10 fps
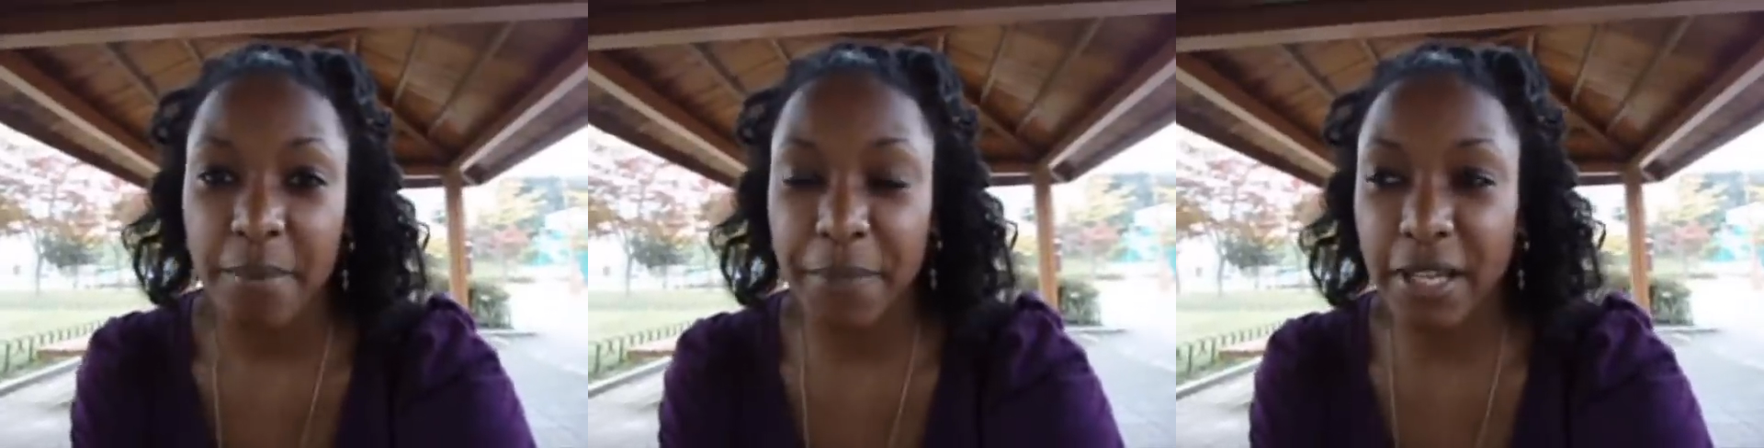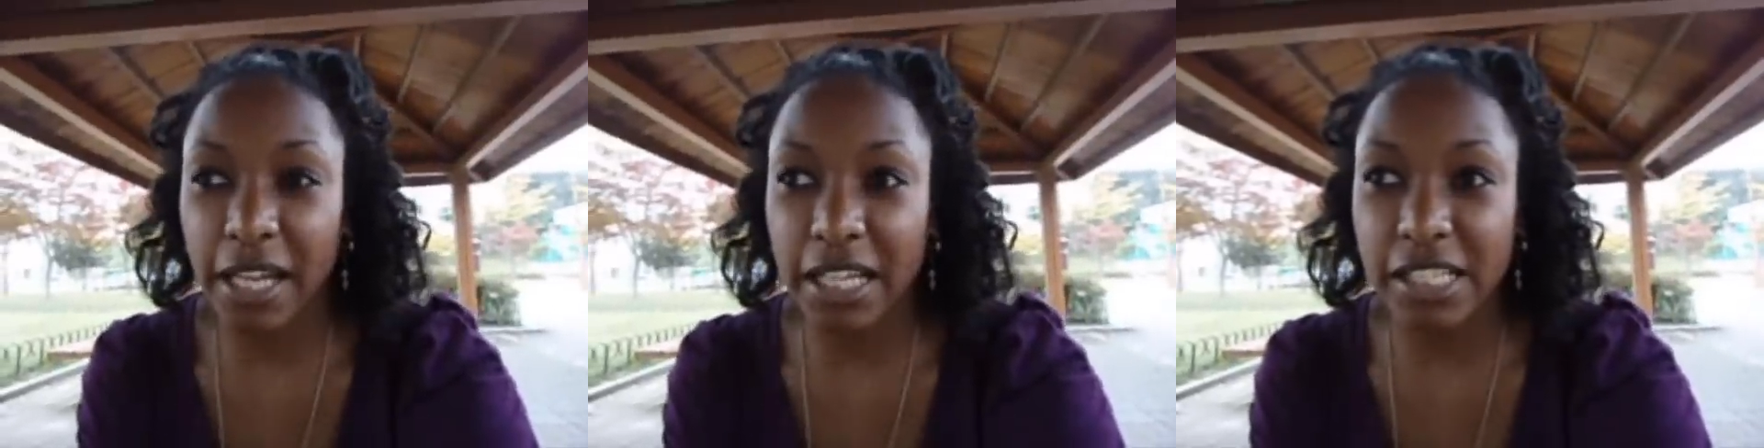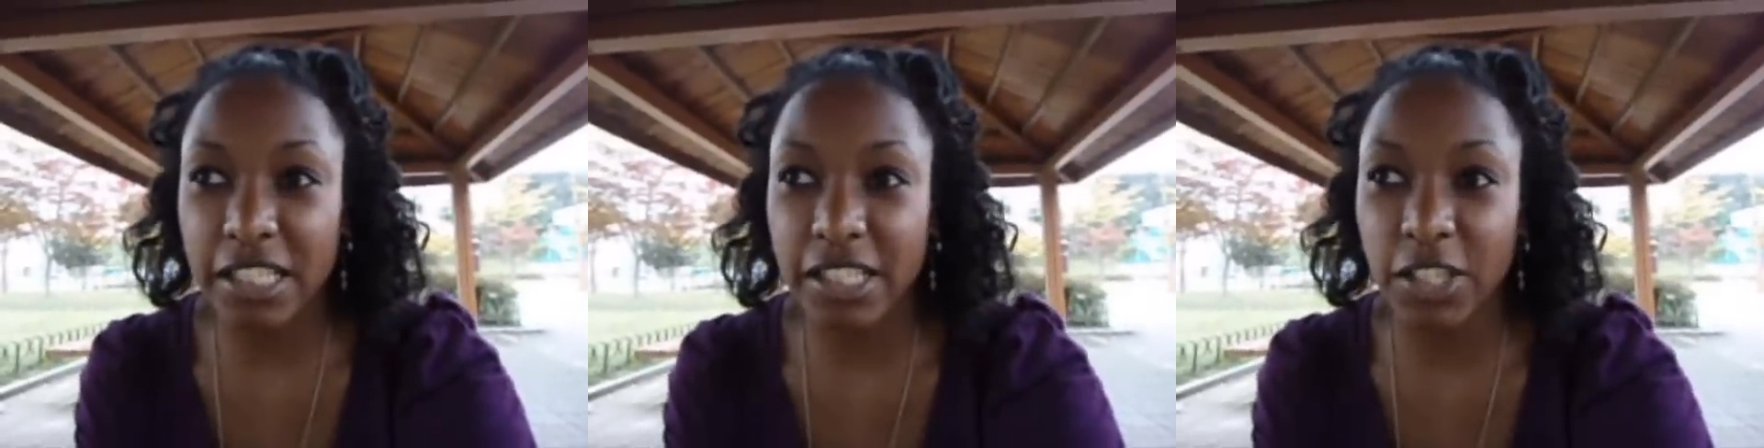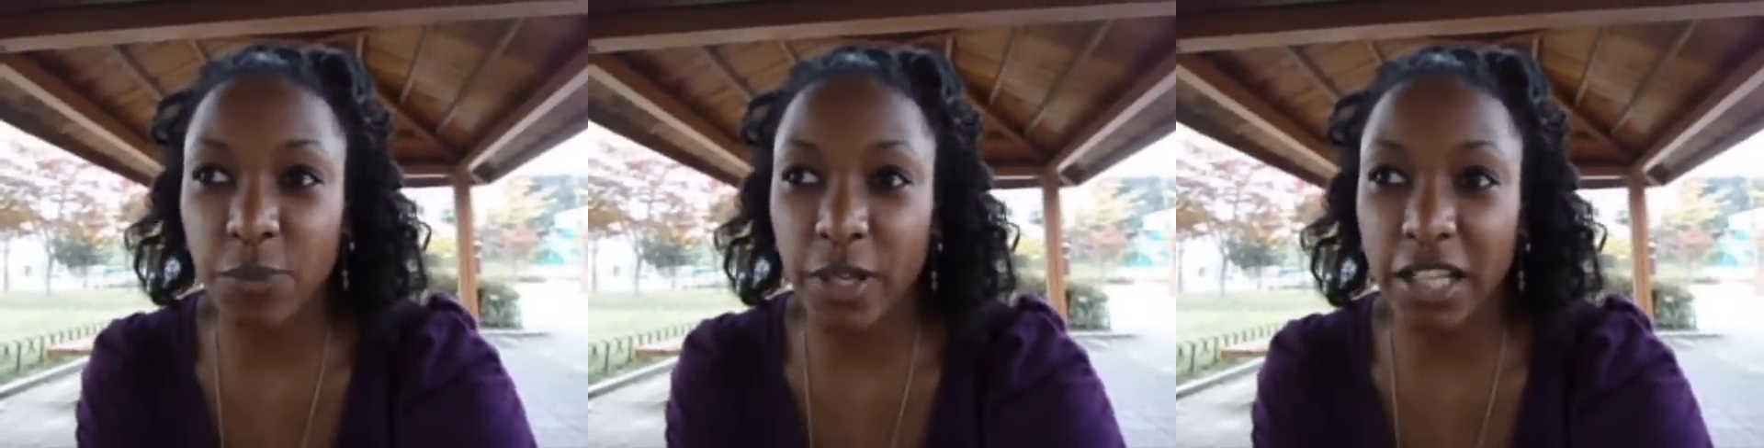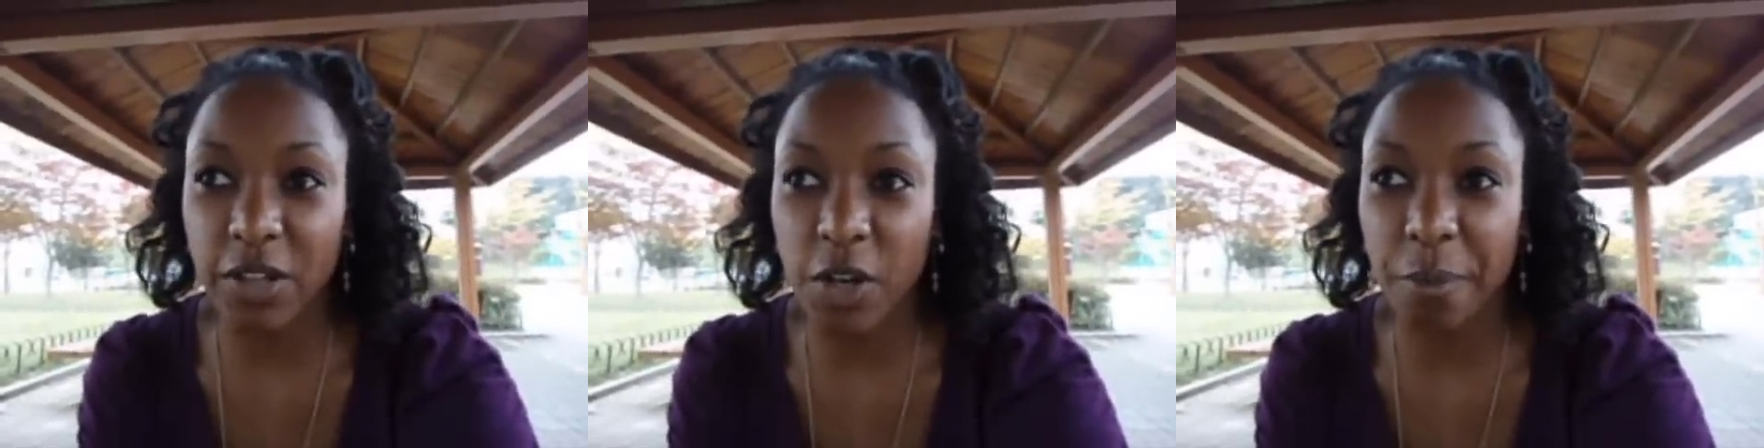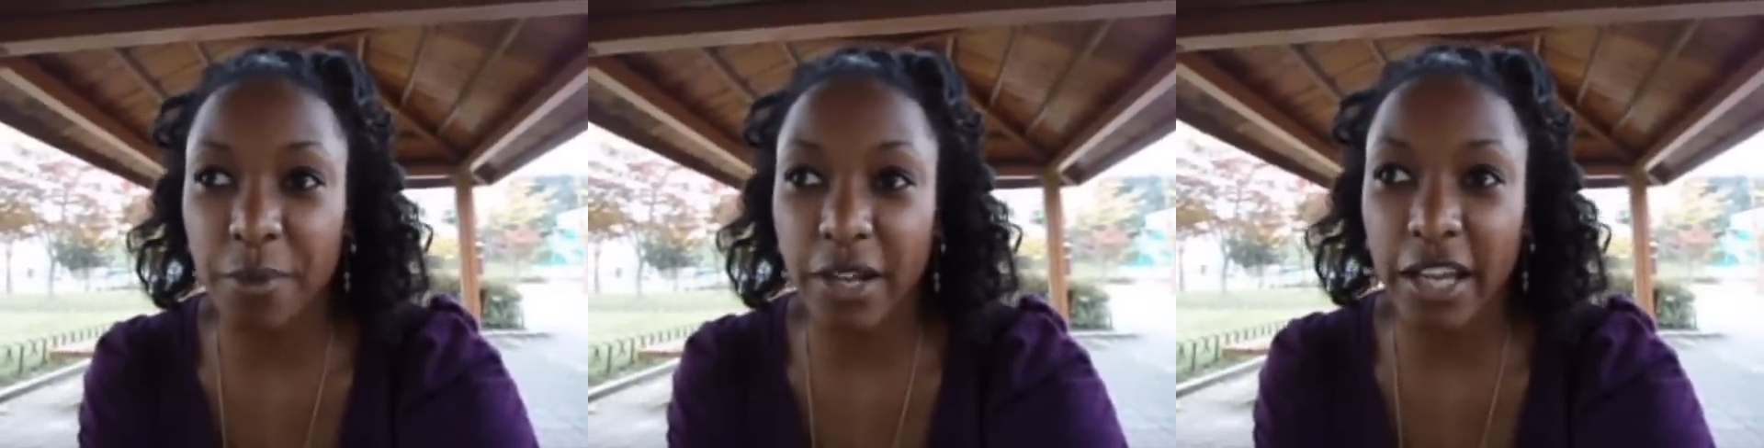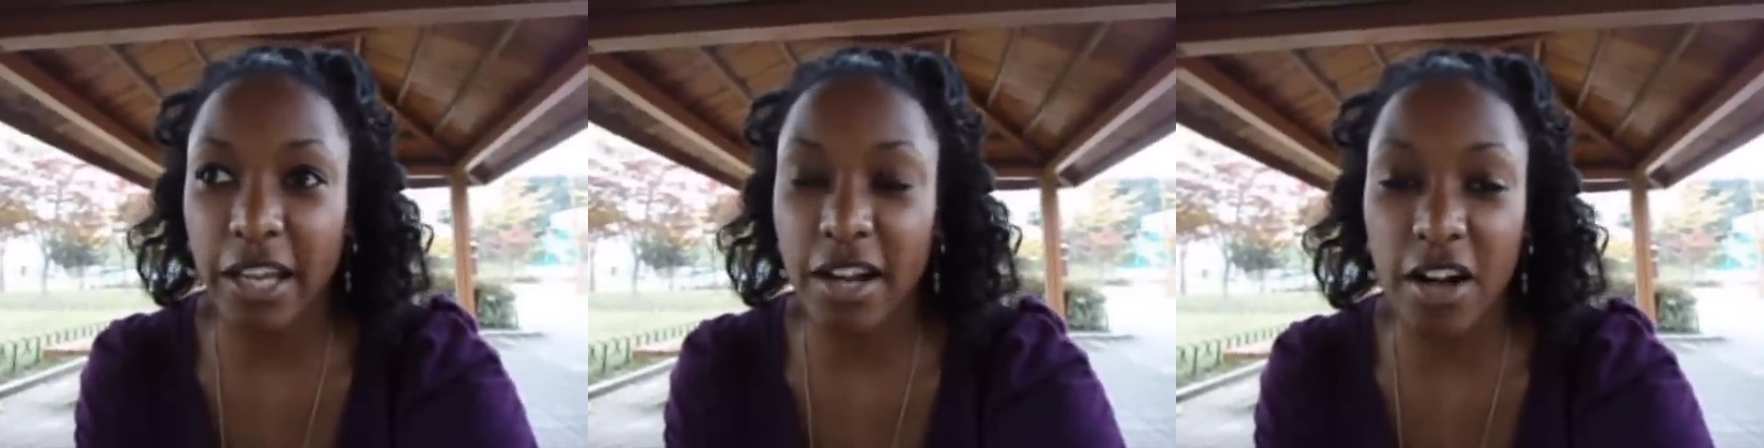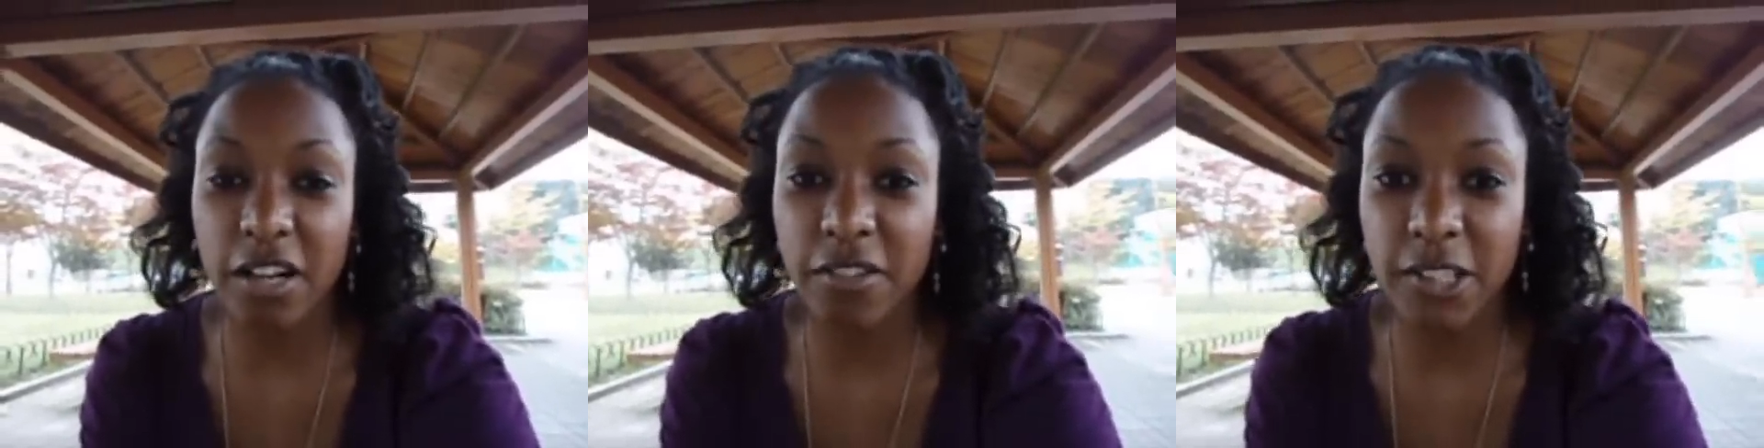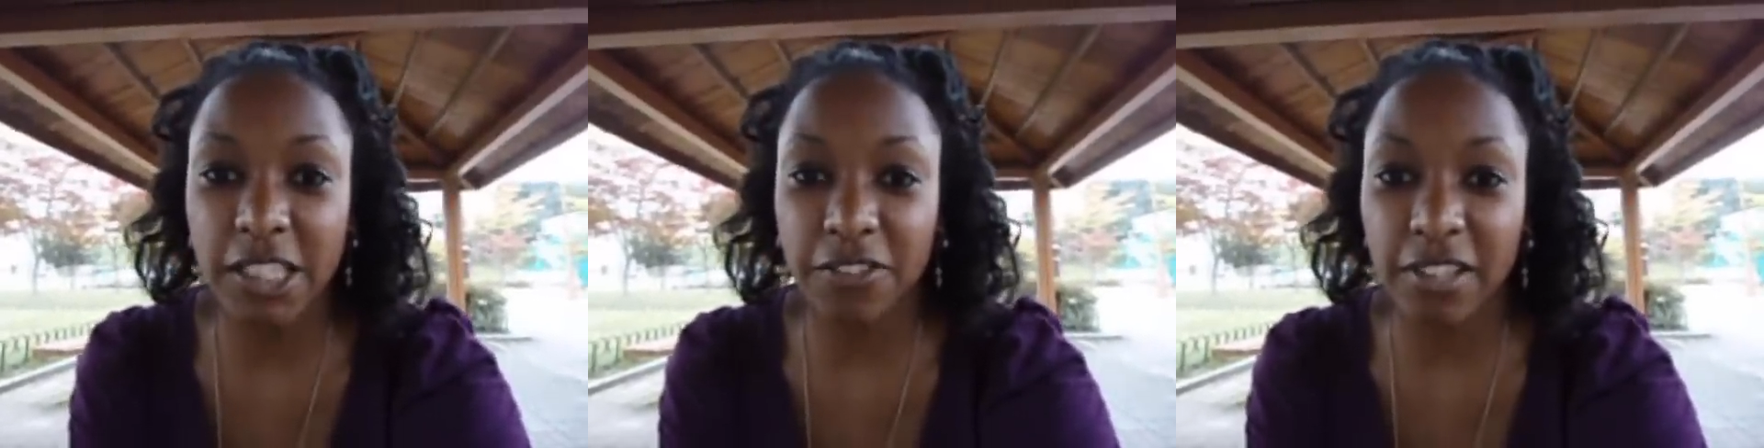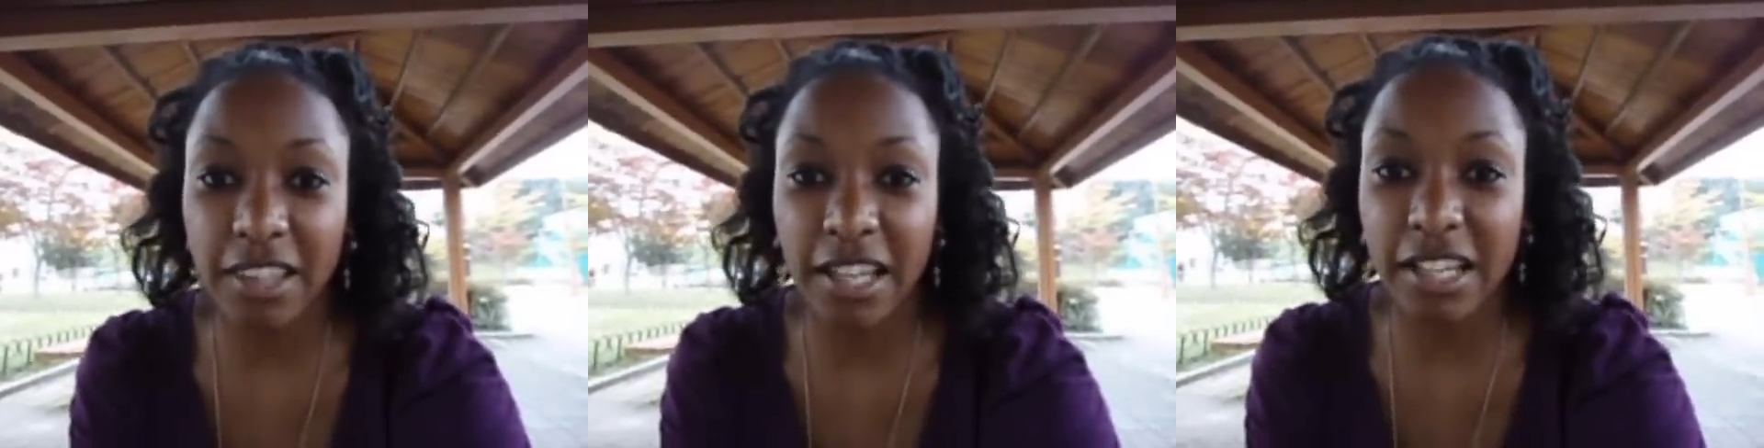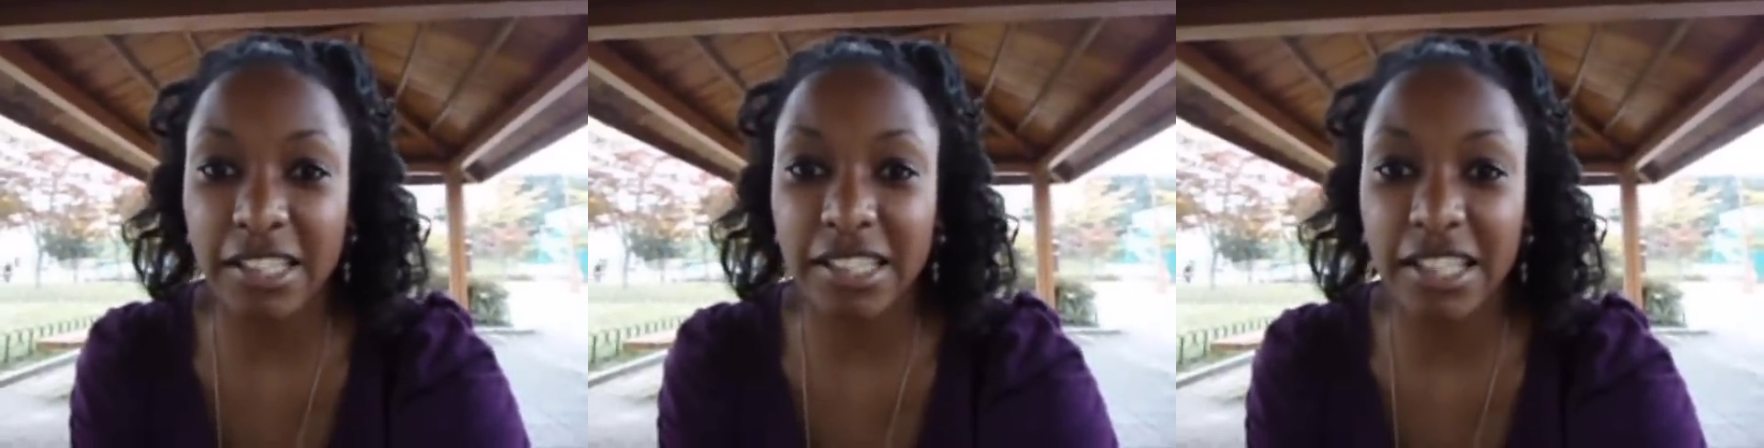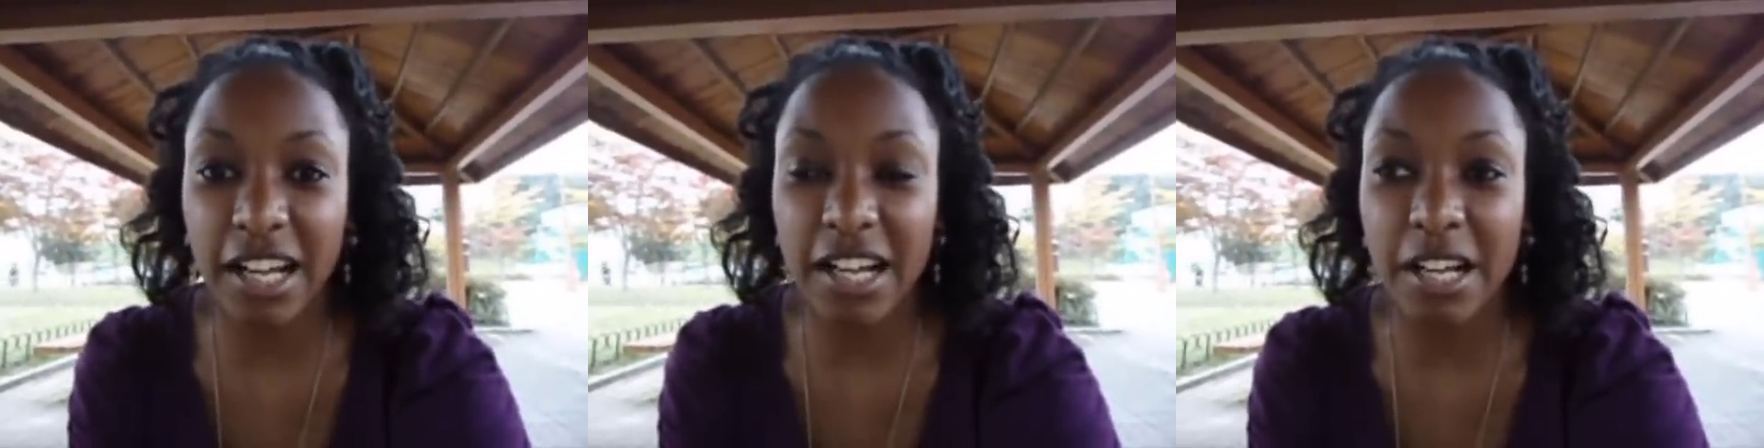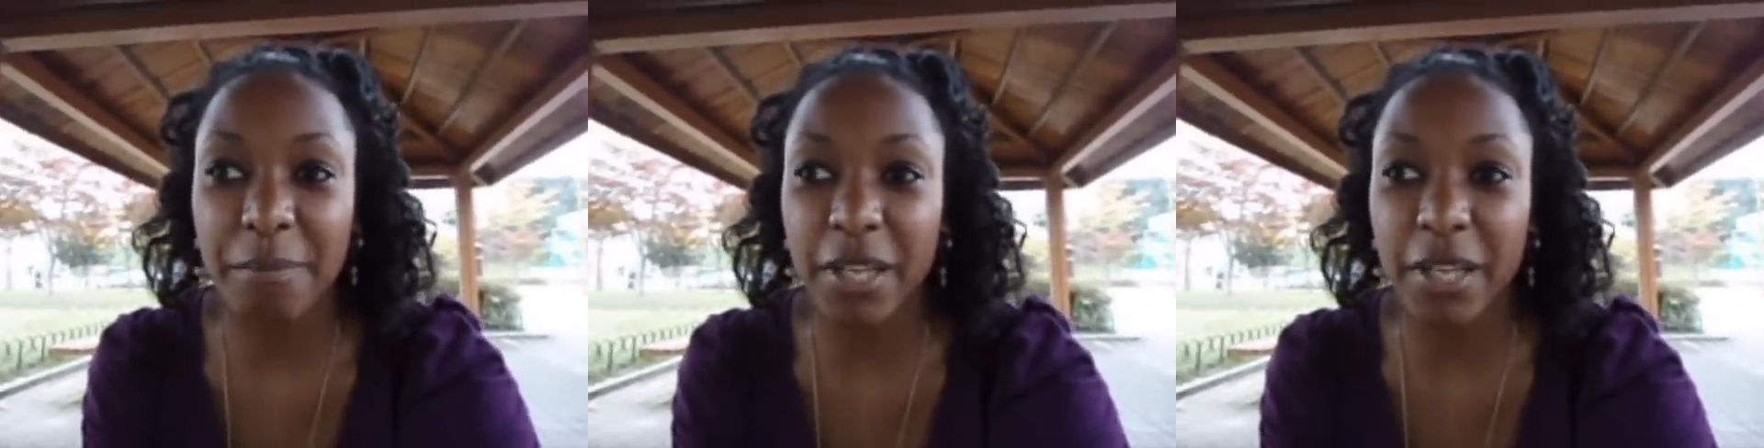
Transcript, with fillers: because you want to incorporate all of those different things um,